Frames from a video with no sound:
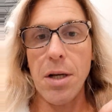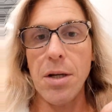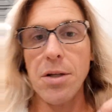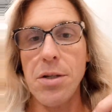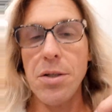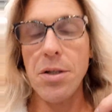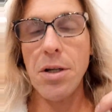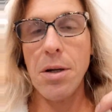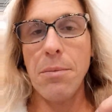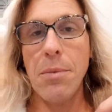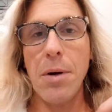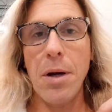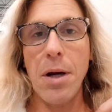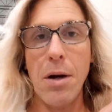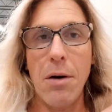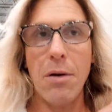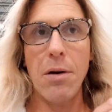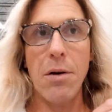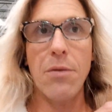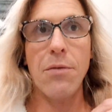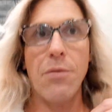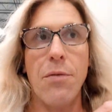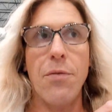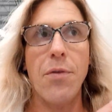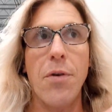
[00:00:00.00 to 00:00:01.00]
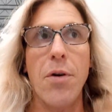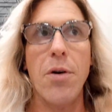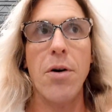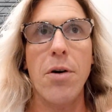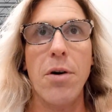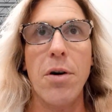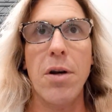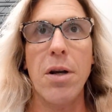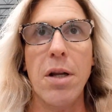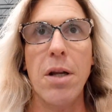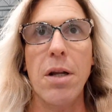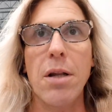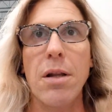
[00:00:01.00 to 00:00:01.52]
is somehow
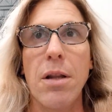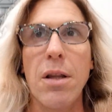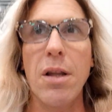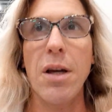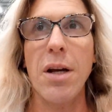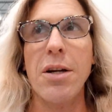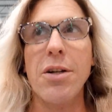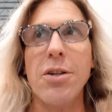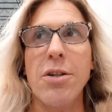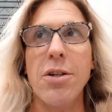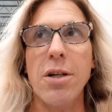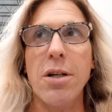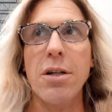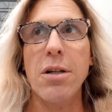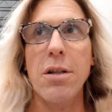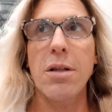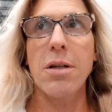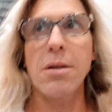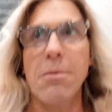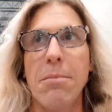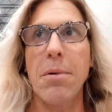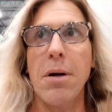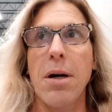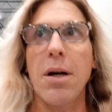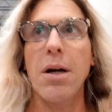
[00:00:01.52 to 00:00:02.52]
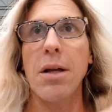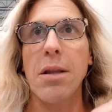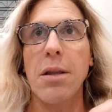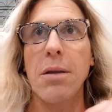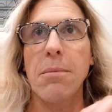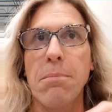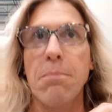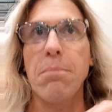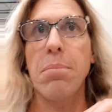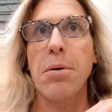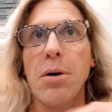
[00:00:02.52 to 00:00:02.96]
inferred electrically by the